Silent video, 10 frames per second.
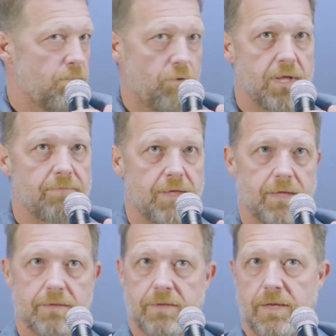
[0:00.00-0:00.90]

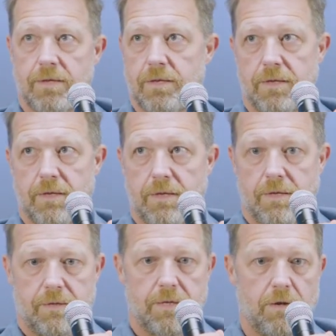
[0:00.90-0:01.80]
previs and,
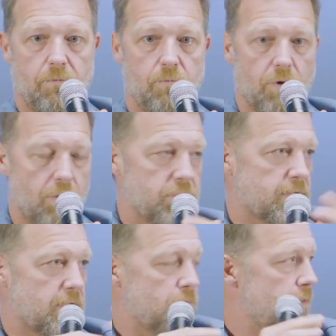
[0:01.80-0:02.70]
you know,
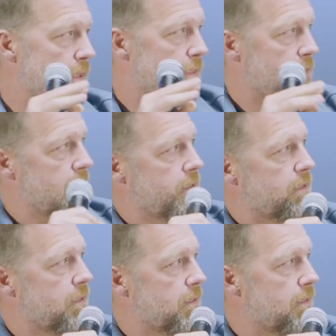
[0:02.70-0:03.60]
rehearsing with,
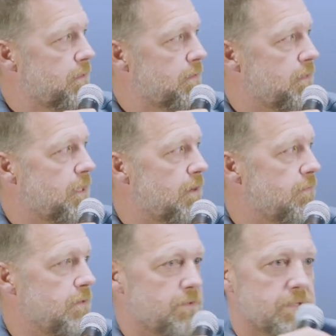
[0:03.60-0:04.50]
you
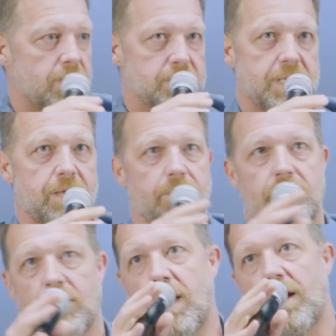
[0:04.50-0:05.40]
know, your stunt team,
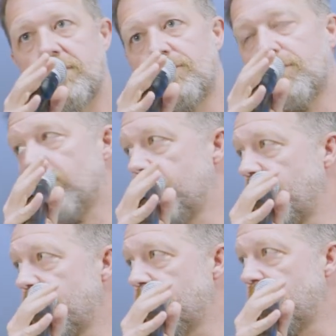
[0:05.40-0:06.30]
and they're on for,
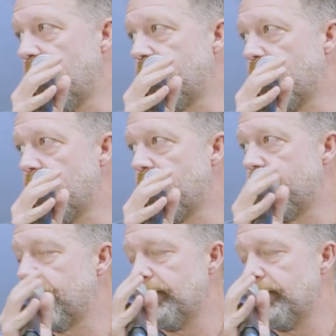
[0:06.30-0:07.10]
they can be on for,